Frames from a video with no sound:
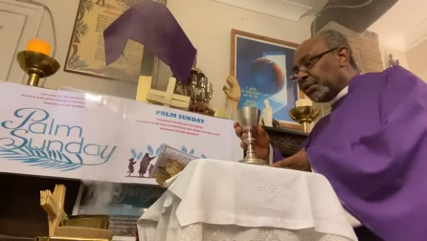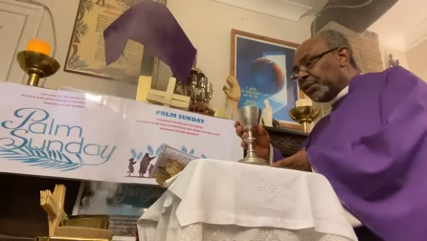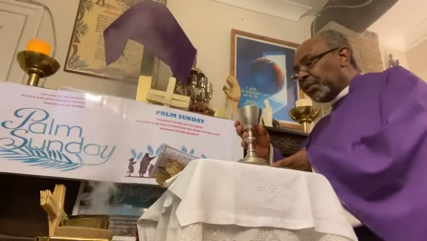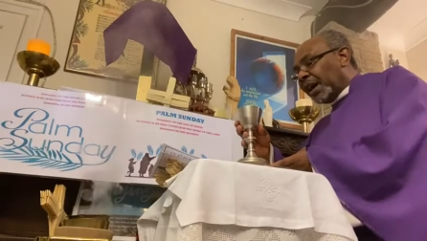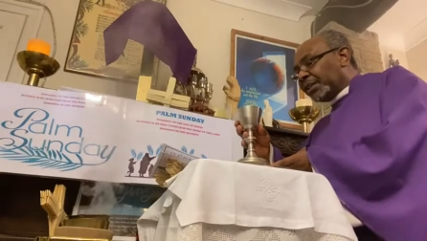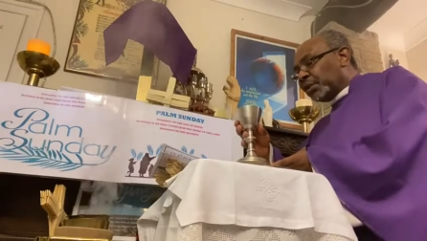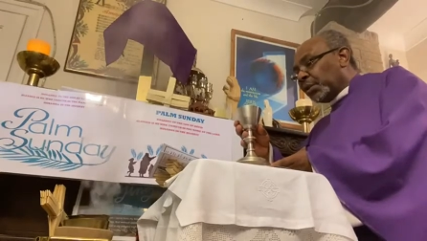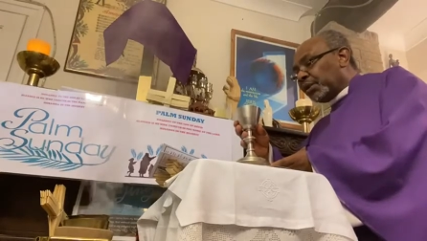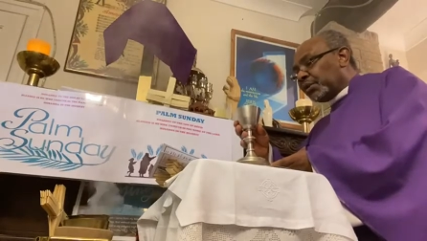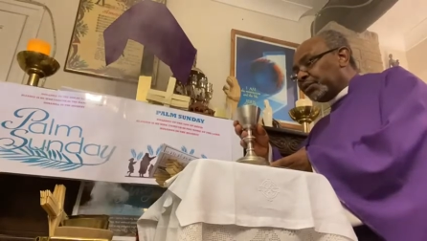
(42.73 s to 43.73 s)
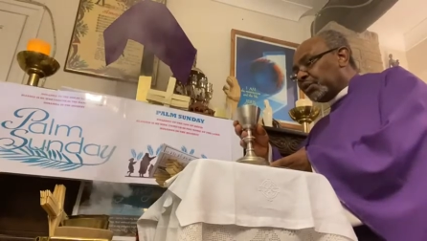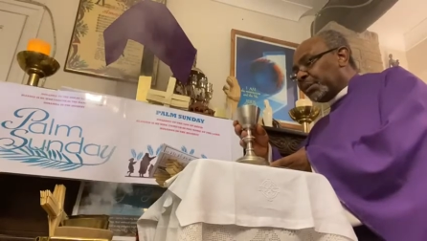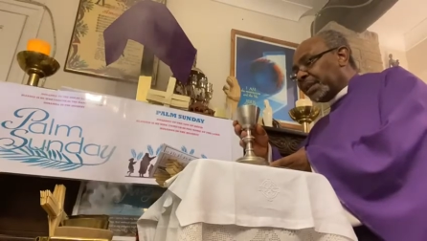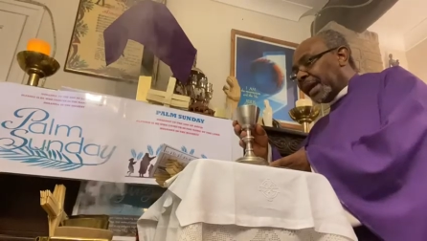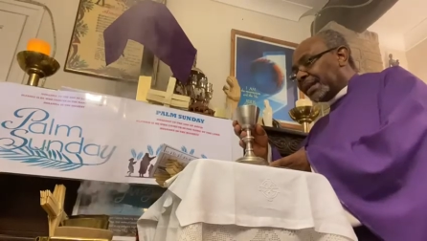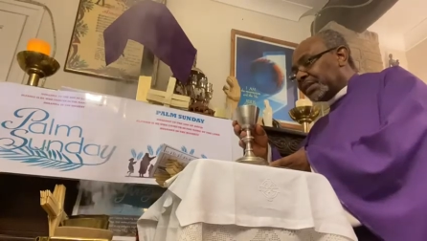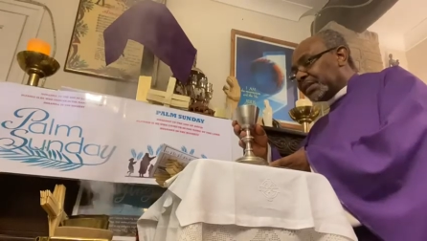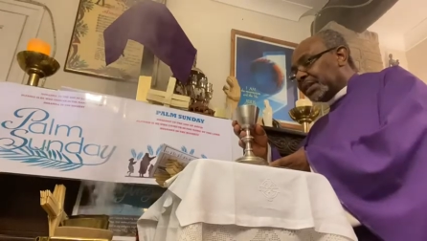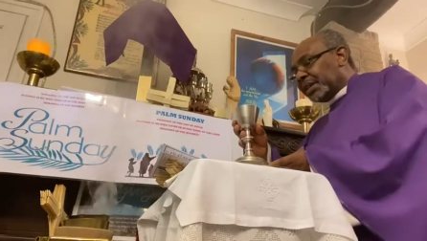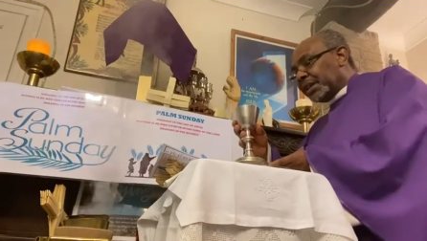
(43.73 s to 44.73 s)
of the vine and work of human
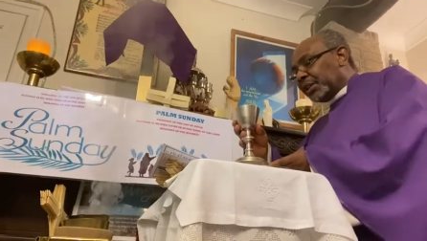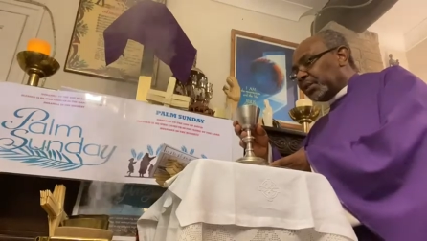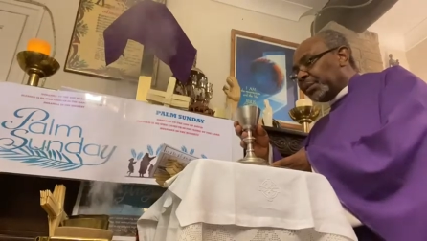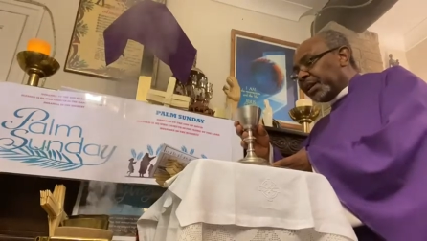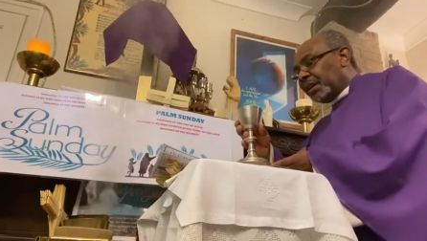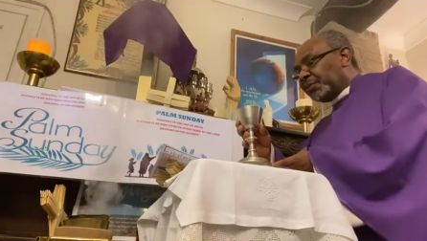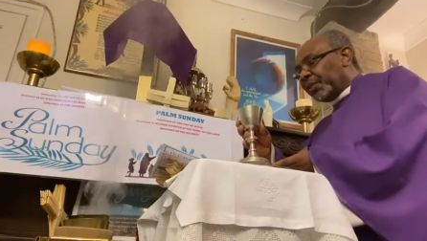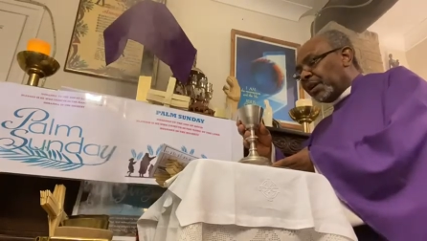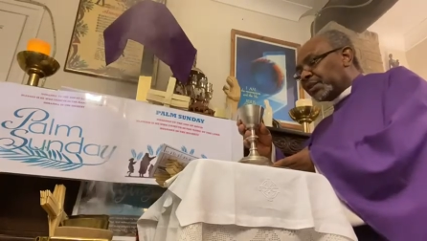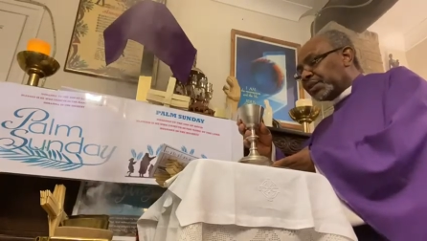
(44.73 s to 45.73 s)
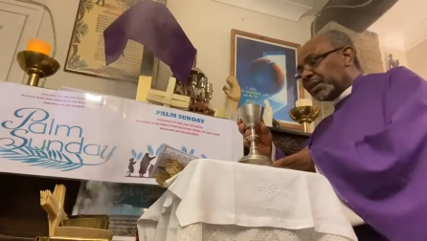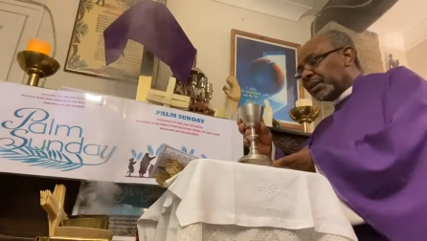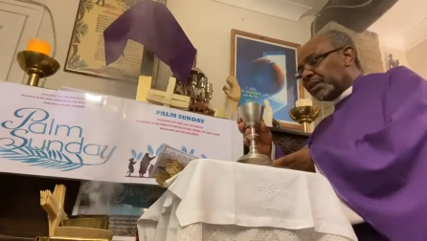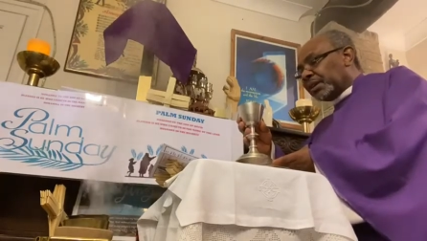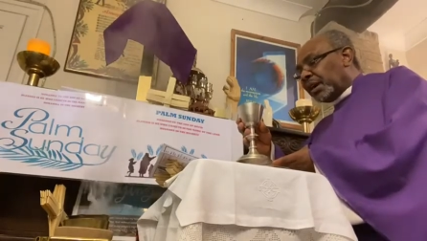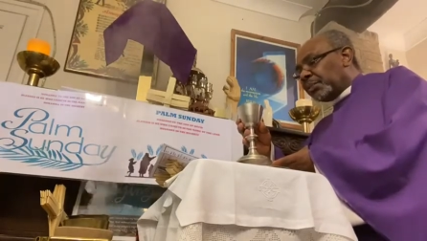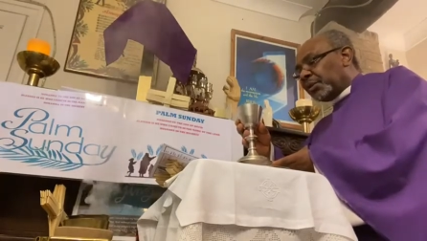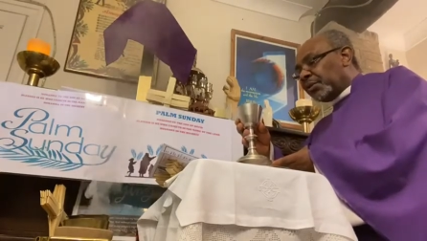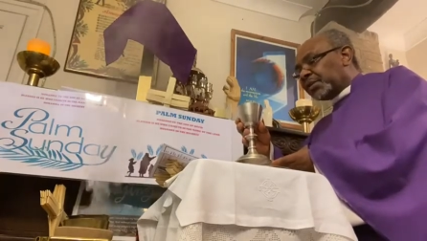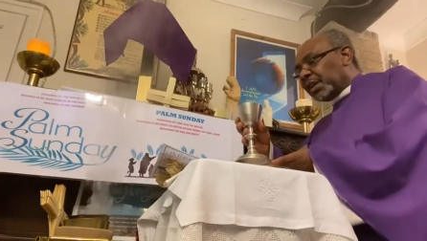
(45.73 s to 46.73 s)
hands. It will become for us the cup
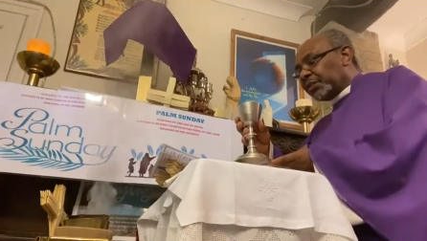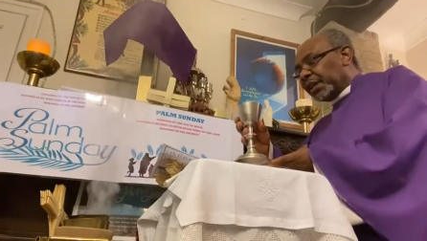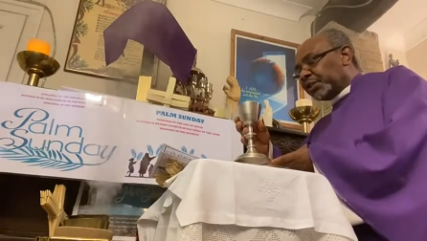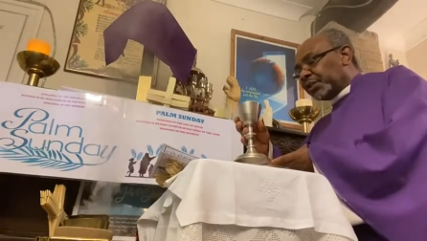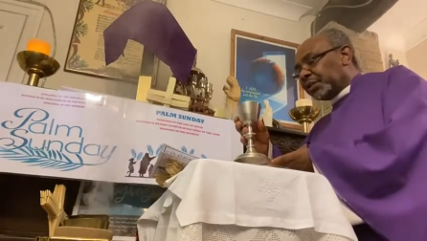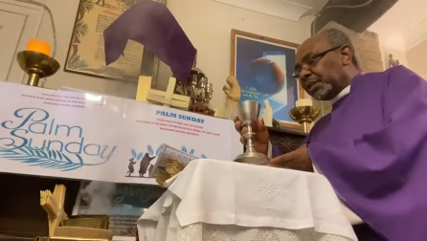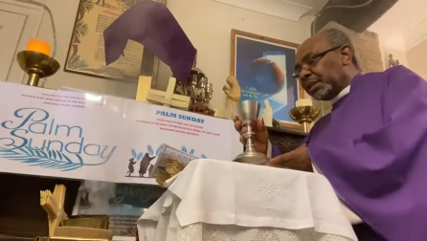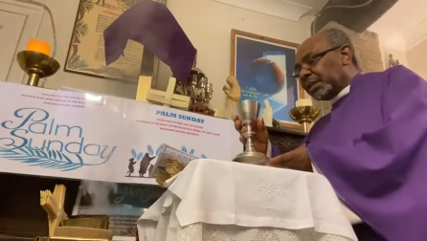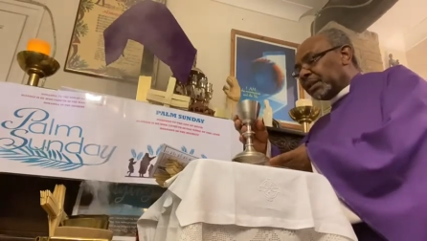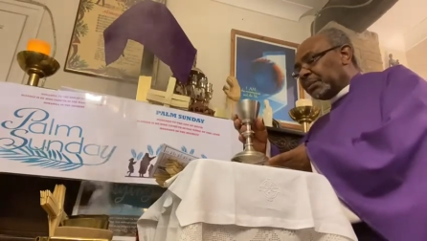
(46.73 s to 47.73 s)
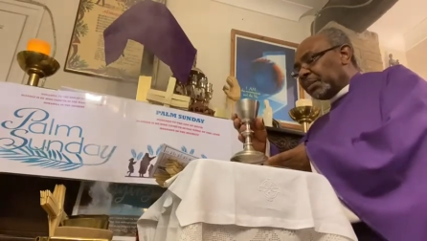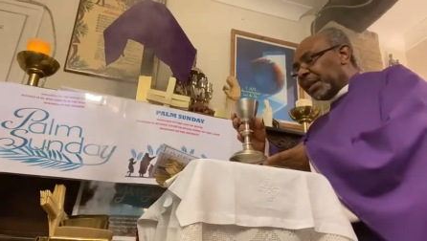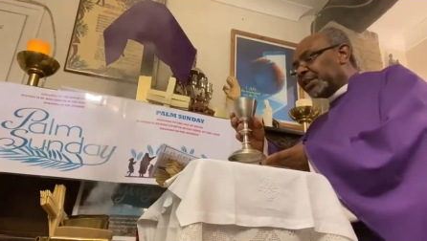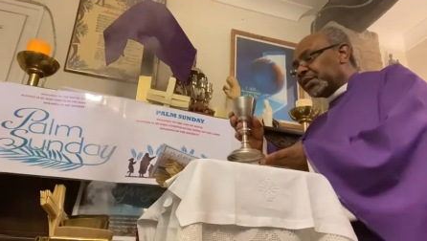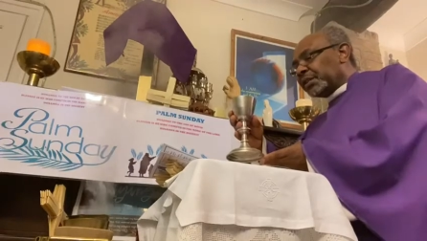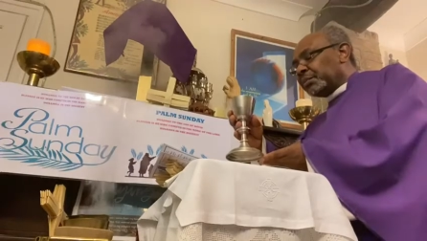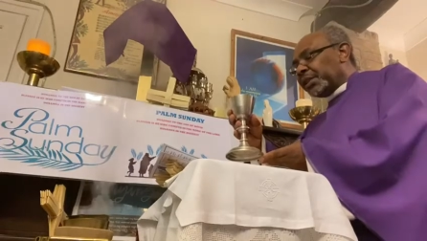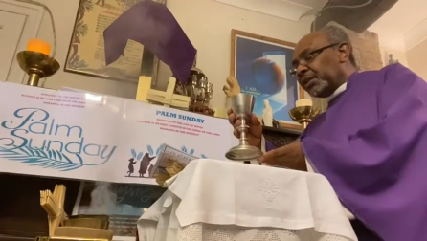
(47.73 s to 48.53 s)
of salvation. Blessed be